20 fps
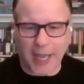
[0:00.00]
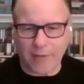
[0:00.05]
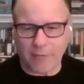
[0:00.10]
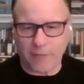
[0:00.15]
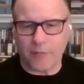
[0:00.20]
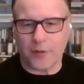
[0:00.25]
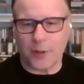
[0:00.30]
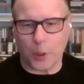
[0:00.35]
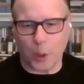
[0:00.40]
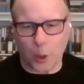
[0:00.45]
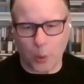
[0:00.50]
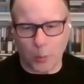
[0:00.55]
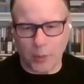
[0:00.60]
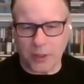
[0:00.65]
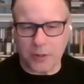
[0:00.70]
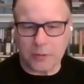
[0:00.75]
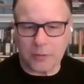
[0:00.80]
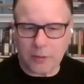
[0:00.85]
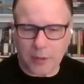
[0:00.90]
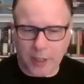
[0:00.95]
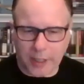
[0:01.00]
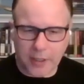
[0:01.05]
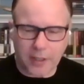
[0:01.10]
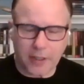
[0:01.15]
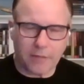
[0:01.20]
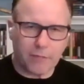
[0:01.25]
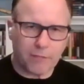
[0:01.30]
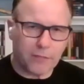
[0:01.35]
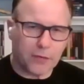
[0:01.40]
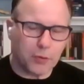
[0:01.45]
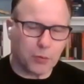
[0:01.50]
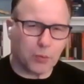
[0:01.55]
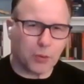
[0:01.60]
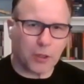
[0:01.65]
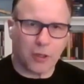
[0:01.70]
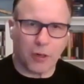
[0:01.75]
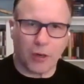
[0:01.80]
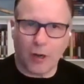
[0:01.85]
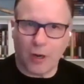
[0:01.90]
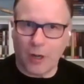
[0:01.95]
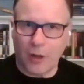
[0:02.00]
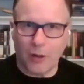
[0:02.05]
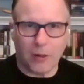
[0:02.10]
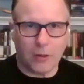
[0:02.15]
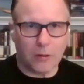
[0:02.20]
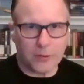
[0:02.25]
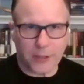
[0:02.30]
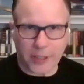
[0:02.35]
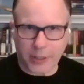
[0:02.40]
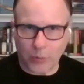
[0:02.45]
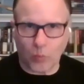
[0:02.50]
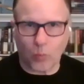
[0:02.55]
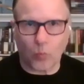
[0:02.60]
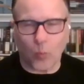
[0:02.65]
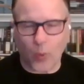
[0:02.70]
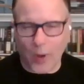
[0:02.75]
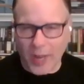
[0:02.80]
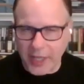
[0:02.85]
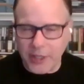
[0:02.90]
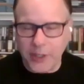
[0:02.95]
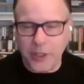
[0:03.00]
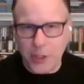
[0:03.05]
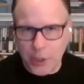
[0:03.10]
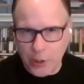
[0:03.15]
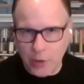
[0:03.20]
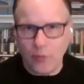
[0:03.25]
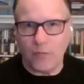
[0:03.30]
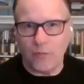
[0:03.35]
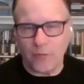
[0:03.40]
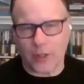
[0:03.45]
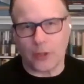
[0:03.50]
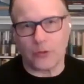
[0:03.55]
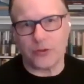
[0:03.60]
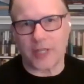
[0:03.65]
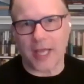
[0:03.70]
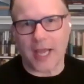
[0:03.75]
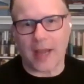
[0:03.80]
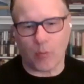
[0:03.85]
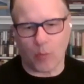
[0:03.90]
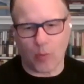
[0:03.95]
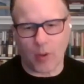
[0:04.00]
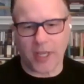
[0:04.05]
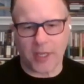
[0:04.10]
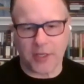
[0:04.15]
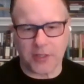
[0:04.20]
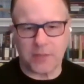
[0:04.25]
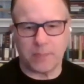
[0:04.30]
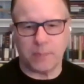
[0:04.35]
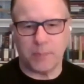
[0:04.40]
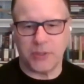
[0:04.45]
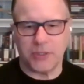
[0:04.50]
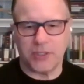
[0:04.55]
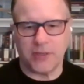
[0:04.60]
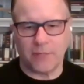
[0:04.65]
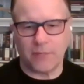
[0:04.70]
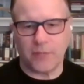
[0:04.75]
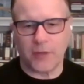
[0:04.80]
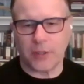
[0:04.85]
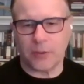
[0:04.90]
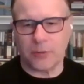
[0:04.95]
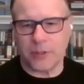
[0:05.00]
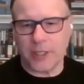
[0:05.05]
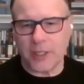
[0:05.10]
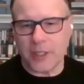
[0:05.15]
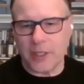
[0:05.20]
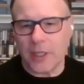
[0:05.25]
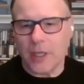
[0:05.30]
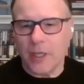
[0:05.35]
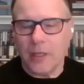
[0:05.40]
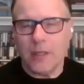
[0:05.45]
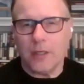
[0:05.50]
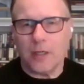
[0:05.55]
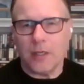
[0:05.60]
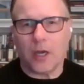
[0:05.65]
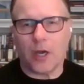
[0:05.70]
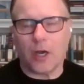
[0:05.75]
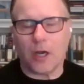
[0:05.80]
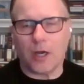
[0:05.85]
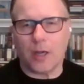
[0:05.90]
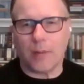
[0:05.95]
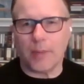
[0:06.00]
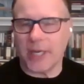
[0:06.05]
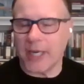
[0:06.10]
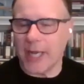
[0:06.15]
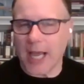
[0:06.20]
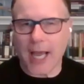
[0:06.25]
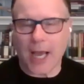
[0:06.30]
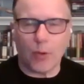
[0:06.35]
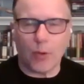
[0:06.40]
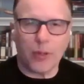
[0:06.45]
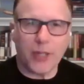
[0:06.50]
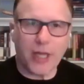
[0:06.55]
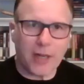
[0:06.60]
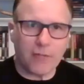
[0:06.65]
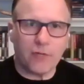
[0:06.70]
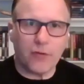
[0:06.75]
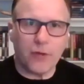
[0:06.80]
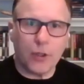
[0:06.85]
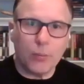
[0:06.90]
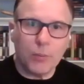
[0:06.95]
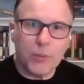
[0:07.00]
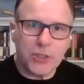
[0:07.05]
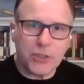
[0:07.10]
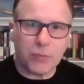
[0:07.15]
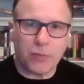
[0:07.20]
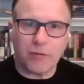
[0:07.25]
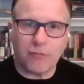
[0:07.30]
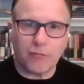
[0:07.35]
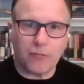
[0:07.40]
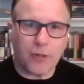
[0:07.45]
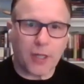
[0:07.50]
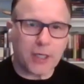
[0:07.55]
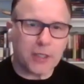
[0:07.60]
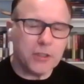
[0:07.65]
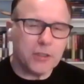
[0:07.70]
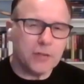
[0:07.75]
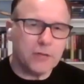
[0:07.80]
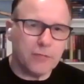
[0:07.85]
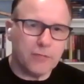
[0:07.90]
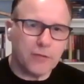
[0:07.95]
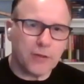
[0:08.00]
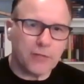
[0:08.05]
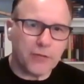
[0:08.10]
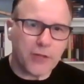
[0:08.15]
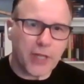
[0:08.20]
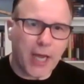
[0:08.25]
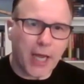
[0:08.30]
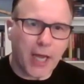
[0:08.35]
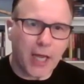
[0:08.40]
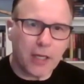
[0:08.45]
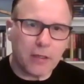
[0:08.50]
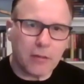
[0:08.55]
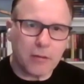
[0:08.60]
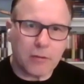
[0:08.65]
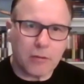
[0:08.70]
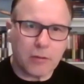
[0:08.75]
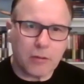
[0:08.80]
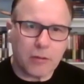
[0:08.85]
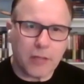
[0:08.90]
for that film, and like if you recall, like when you felt that way specifically, and how that film is reflective of that